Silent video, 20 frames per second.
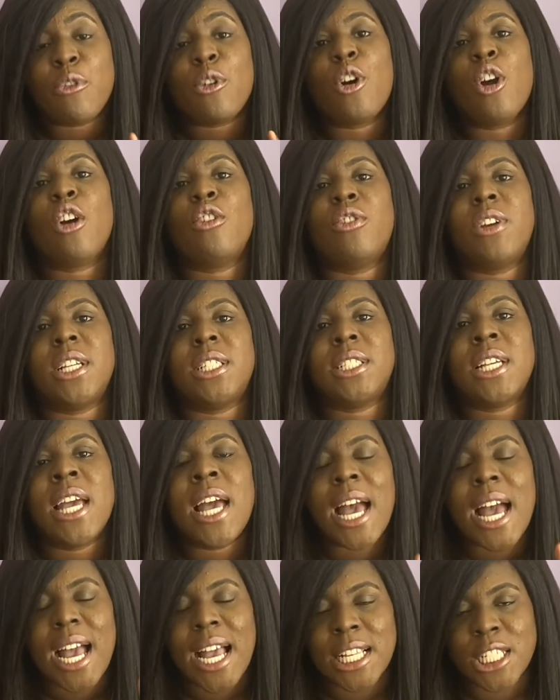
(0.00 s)
courage
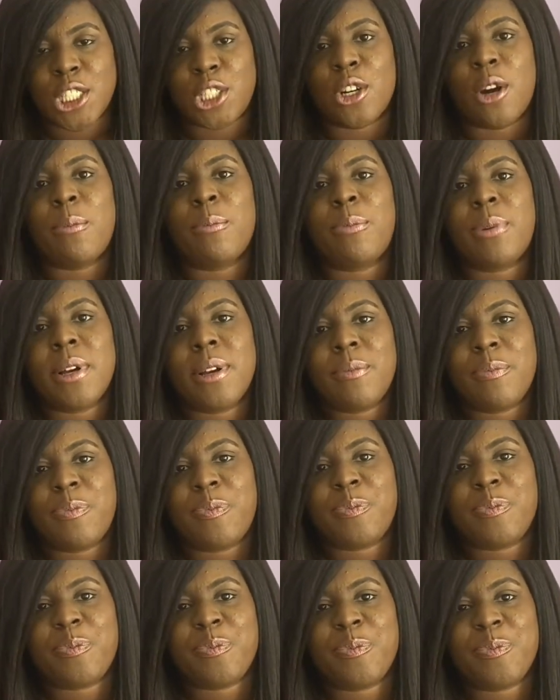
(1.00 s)
and jump.
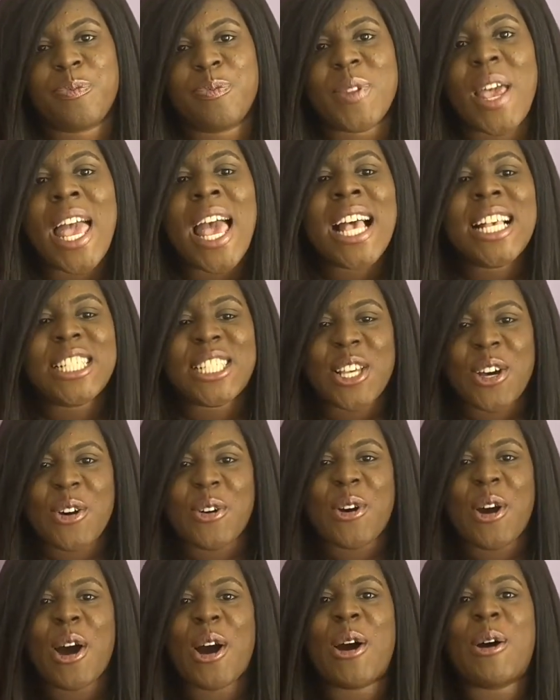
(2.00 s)
So
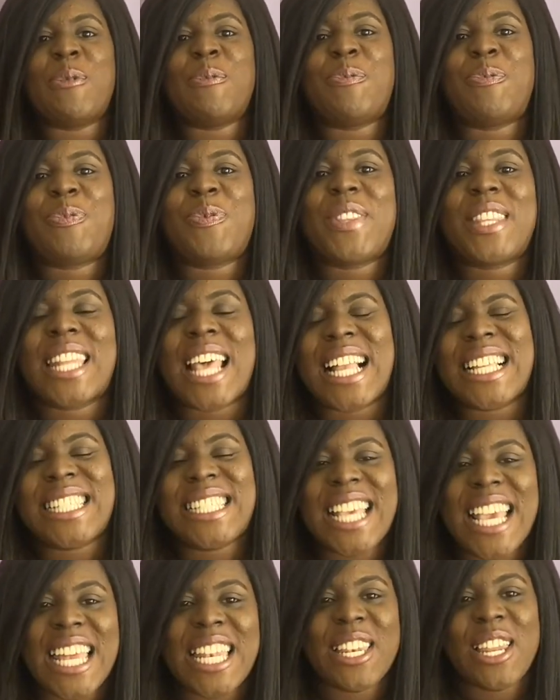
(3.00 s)
that's
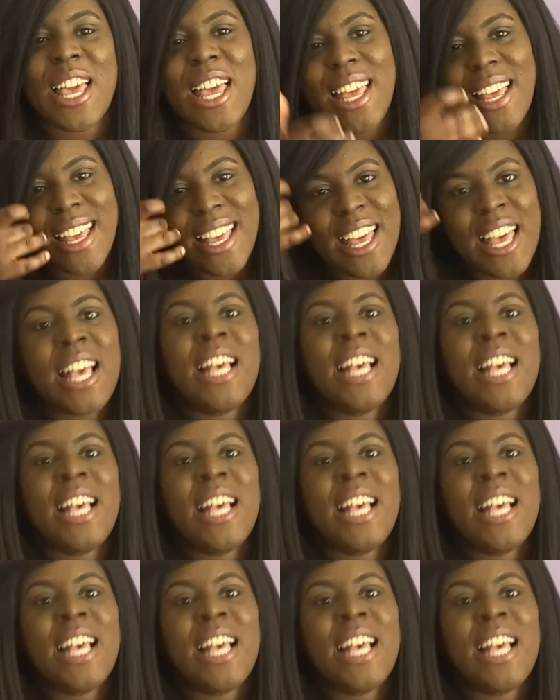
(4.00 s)
it.